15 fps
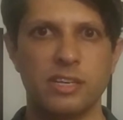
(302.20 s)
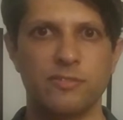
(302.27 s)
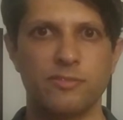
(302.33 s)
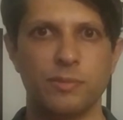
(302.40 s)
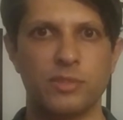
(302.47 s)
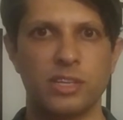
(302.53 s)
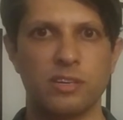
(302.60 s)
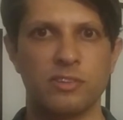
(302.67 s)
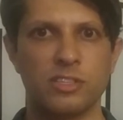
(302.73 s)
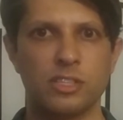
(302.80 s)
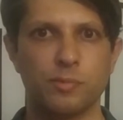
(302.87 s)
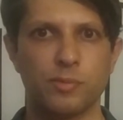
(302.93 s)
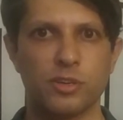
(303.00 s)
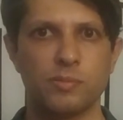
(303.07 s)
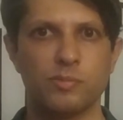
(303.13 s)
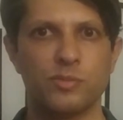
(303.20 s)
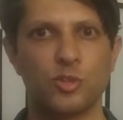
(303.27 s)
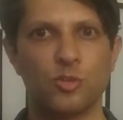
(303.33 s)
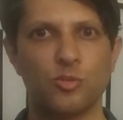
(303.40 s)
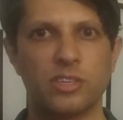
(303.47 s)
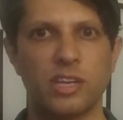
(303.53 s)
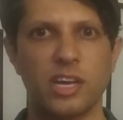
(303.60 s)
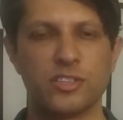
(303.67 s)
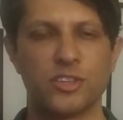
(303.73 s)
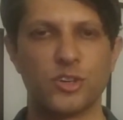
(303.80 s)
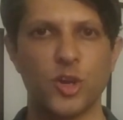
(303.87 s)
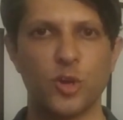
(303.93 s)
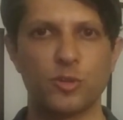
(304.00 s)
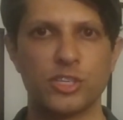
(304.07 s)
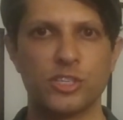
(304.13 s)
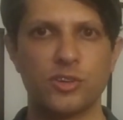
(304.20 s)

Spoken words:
from Thiruvananthapuram to Kasaragod to